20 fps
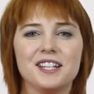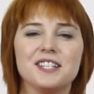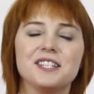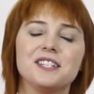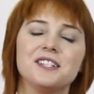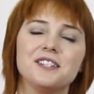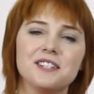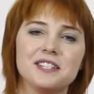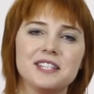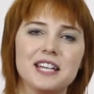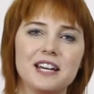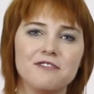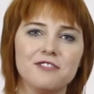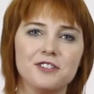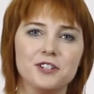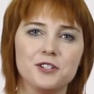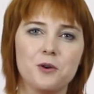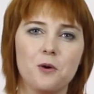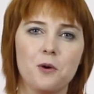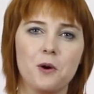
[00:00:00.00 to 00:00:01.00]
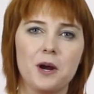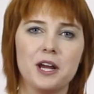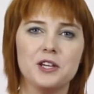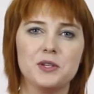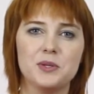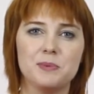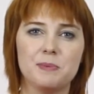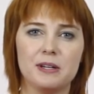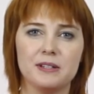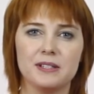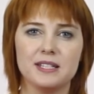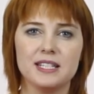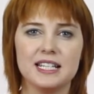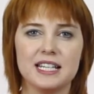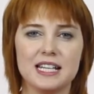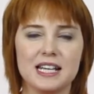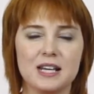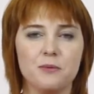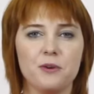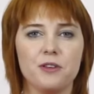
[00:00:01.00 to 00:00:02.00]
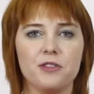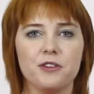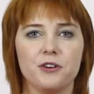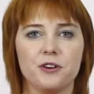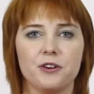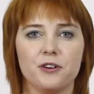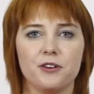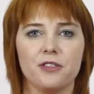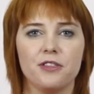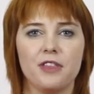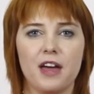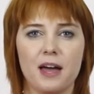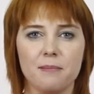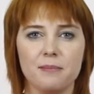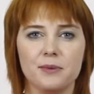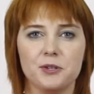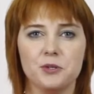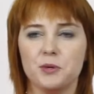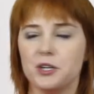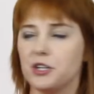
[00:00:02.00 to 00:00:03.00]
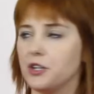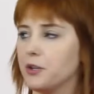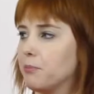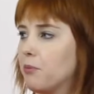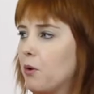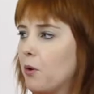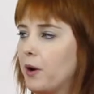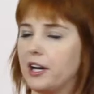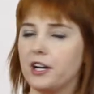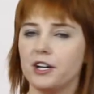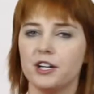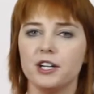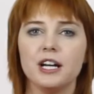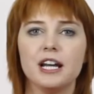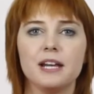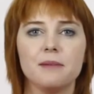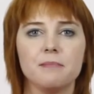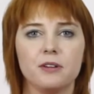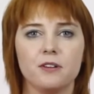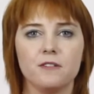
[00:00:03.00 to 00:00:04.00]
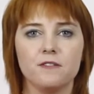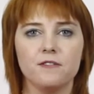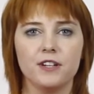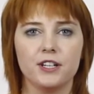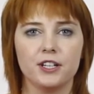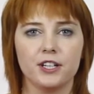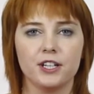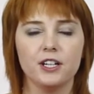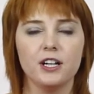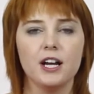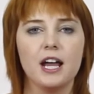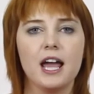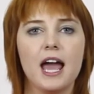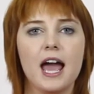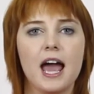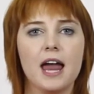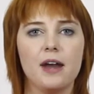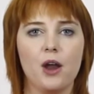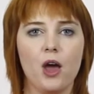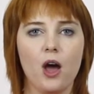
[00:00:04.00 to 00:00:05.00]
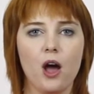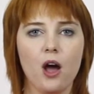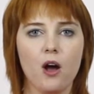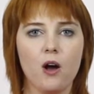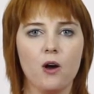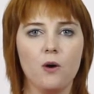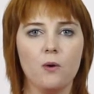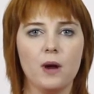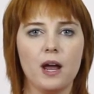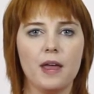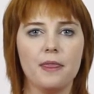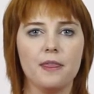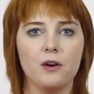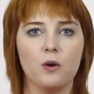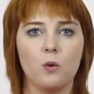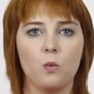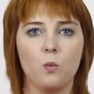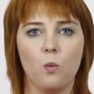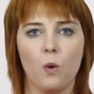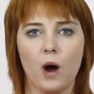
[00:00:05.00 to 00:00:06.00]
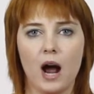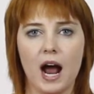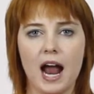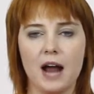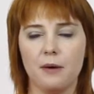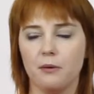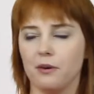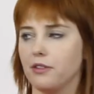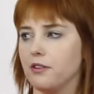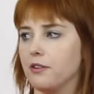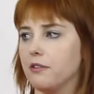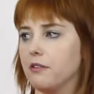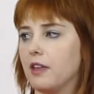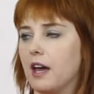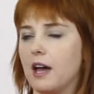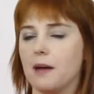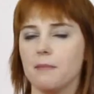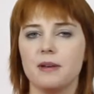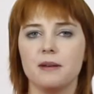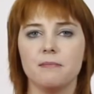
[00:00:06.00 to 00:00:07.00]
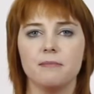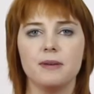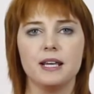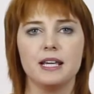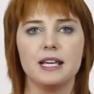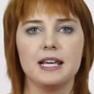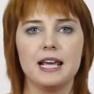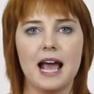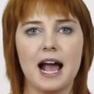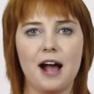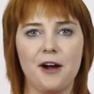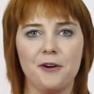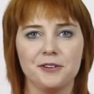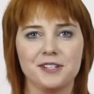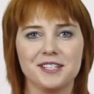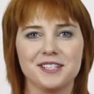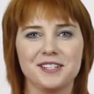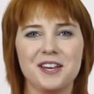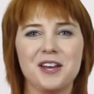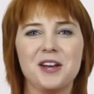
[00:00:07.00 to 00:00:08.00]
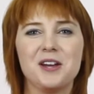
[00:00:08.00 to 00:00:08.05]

To do the sign for toy, you spell T with your thumb between your pointer and middle finger, an O, and then a Y with your thumb and pinky out.